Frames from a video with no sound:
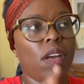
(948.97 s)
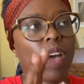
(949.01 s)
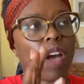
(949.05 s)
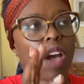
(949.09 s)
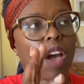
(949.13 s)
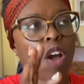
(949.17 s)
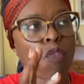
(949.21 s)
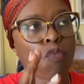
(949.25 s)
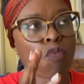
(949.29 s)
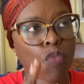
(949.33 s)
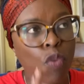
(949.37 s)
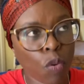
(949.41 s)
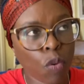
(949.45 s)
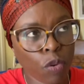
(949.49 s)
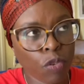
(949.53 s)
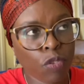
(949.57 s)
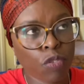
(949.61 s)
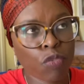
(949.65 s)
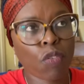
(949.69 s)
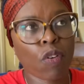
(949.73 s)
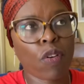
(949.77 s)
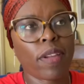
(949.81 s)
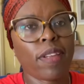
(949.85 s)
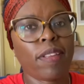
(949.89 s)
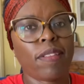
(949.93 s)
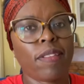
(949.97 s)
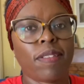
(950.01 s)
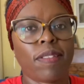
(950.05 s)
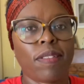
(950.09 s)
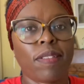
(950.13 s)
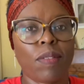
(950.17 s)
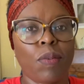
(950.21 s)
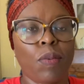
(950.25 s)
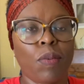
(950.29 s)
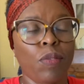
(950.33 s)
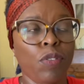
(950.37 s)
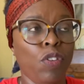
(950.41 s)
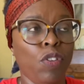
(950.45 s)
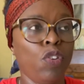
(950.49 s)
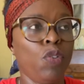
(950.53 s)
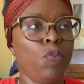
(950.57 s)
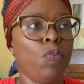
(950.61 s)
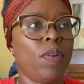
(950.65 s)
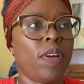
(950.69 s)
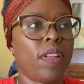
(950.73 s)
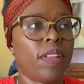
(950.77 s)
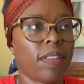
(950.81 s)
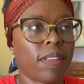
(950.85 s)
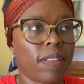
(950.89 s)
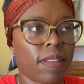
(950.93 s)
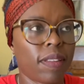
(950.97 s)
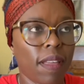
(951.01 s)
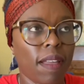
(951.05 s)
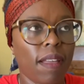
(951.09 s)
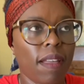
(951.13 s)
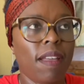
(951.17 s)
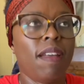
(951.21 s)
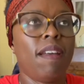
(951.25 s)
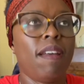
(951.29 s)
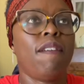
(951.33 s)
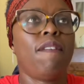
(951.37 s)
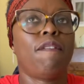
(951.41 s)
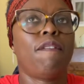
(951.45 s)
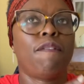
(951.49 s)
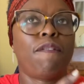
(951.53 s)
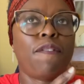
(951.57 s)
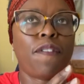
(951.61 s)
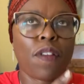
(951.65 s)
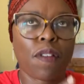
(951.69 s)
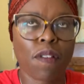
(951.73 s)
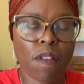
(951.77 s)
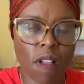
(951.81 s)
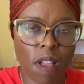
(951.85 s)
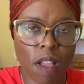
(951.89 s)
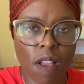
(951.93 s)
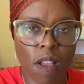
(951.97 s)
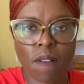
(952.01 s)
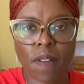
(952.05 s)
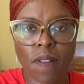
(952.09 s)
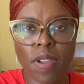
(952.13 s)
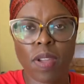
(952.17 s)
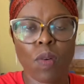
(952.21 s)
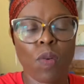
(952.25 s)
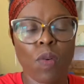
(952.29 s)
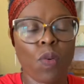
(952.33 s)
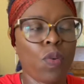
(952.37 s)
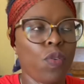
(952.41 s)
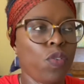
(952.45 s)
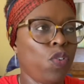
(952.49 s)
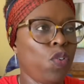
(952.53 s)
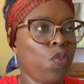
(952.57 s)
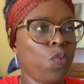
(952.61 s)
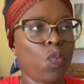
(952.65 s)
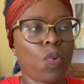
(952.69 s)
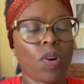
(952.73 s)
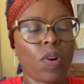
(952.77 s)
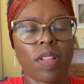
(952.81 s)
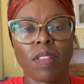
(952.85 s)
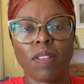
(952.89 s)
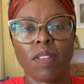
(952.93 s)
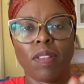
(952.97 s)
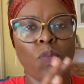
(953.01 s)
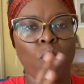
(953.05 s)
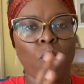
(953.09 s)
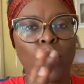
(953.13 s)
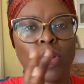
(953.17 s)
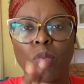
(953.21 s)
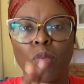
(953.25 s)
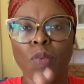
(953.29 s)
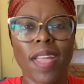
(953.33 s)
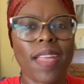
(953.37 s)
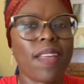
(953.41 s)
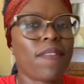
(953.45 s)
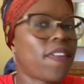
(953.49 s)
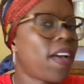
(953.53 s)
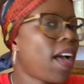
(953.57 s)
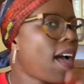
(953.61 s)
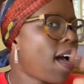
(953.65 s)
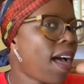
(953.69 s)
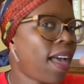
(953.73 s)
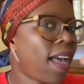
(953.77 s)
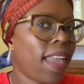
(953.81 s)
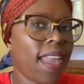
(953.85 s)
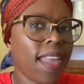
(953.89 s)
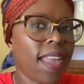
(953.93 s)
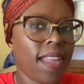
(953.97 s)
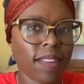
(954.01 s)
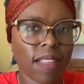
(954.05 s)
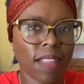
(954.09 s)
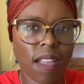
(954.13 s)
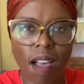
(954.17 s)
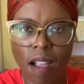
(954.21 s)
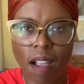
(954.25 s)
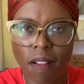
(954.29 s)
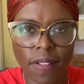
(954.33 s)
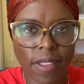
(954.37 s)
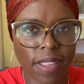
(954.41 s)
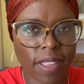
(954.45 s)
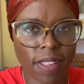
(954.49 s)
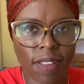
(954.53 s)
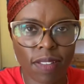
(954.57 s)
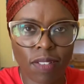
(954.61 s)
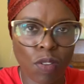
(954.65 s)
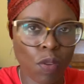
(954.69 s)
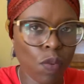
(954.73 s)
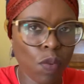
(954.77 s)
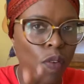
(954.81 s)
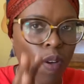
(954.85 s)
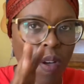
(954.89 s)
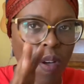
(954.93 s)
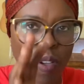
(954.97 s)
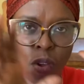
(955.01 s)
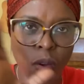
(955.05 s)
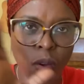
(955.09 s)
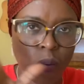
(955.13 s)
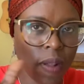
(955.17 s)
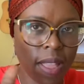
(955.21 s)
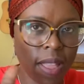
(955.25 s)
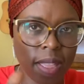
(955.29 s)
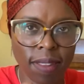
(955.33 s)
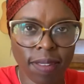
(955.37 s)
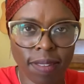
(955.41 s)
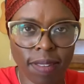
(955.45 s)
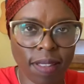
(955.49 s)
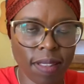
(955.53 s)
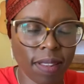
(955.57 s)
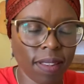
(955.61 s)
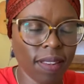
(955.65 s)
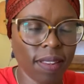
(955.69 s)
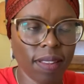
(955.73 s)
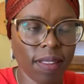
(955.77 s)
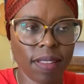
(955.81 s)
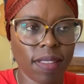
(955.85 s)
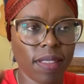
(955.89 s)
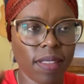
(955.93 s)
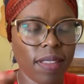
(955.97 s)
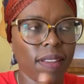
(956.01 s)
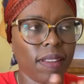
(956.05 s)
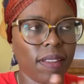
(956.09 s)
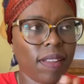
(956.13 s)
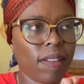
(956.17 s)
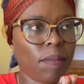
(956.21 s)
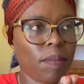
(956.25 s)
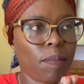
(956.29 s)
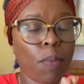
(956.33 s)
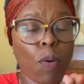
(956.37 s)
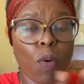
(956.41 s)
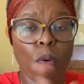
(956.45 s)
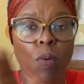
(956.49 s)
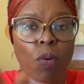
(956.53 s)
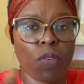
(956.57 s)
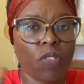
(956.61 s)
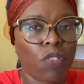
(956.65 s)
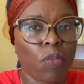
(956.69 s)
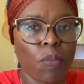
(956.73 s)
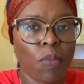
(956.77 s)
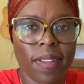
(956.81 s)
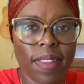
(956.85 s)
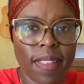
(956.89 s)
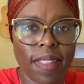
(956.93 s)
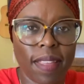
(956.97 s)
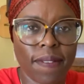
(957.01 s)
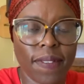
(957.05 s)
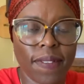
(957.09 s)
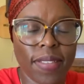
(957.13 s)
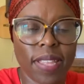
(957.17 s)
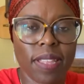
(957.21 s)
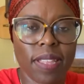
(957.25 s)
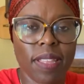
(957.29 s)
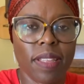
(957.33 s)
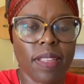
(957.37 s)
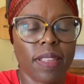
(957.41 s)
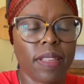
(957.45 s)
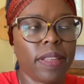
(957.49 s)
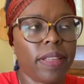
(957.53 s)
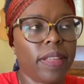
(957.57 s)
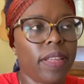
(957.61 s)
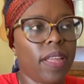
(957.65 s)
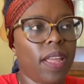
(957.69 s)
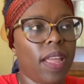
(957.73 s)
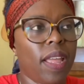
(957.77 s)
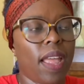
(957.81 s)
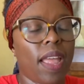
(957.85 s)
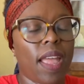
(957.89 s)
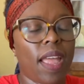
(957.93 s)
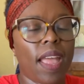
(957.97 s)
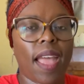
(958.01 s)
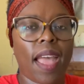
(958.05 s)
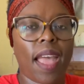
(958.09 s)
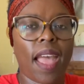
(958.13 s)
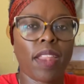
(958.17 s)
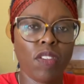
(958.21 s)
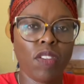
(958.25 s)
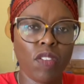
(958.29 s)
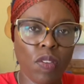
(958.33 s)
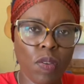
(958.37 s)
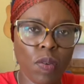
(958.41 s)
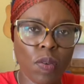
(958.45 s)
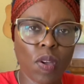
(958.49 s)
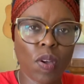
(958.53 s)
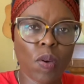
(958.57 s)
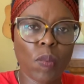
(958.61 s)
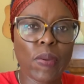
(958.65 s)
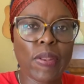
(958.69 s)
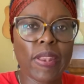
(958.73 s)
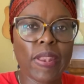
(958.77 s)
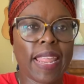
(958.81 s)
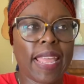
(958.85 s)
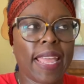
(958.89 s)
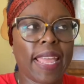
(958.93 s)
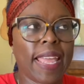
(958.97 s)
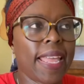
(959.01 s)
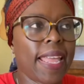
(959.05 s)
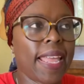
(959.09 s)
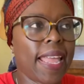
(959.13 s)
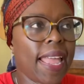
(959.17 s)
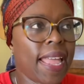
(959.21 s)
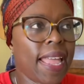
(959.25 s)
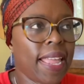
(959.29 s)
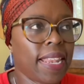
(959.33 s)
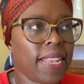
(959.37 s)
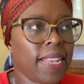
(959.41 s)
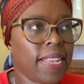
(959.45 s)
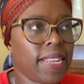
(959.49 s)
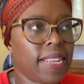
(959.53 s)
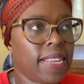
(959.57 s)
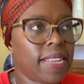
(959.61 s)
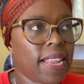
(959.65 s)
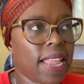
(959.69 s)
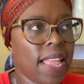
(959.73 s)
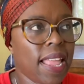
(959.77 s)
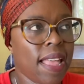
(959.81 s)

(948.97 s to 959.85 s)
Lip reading: a Rolls Royce or you want a Ferrari or you want whatever high-end car it is you've got your eyes on, Porsche, whatever. And you go in there and